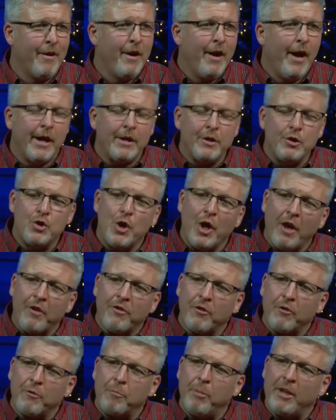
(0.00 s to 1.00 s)
And
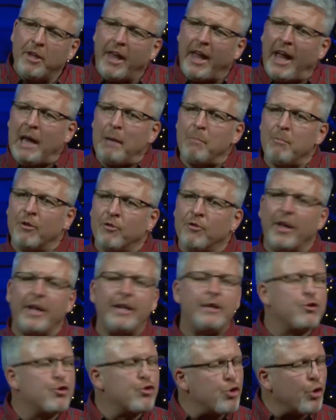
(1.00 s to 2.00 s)
Jesus became, as they
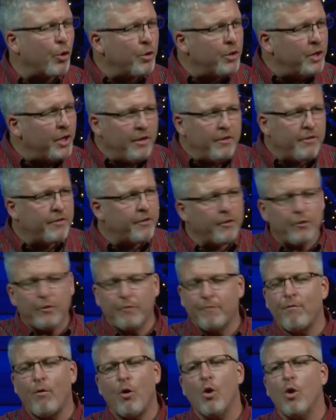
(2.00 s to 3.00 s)
journeyed
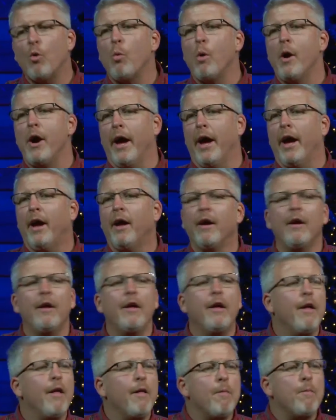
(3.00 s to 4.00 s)
this far way,
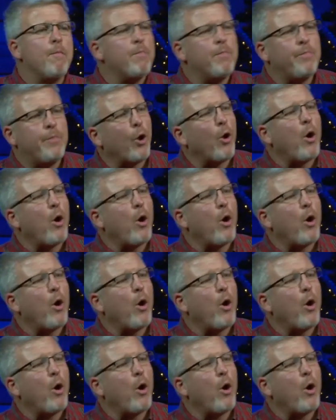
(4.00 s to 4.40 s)
their